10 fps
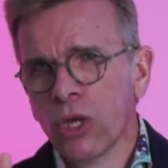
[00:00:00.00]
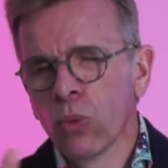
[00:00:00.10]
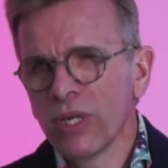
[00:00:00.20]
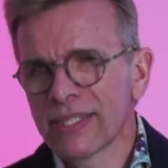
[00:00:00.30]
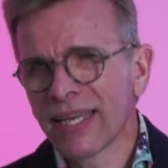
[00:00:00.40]

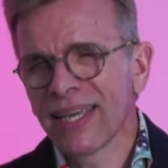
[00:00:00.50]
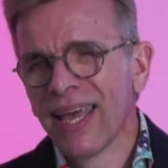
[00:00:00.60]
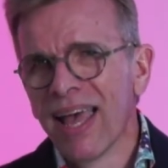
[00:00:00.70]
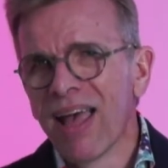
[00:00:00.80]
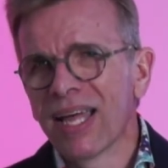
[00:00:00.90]
we say,
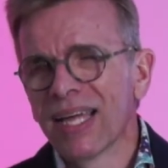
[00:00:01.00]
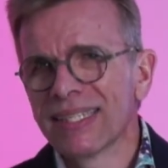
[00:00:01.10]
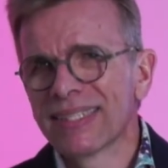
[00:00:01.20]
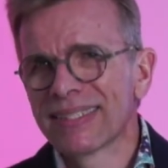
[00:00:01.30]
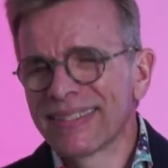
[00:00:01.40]

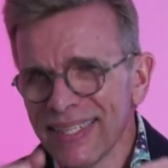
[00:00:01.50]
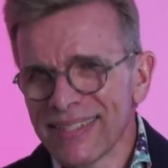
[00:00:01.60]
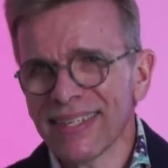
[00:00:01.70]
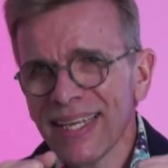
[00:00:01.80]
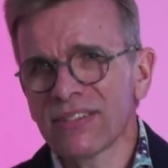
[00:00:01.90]

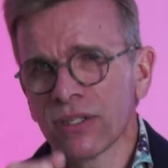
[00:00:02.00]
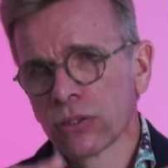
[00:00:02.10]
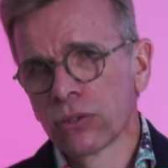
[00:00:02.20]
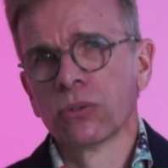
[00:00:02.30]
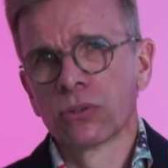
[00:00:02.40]
this isn't
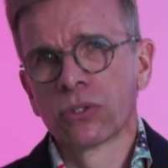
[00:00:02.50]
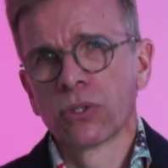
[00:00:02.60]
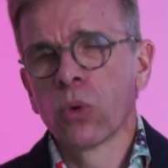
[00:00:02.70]
good.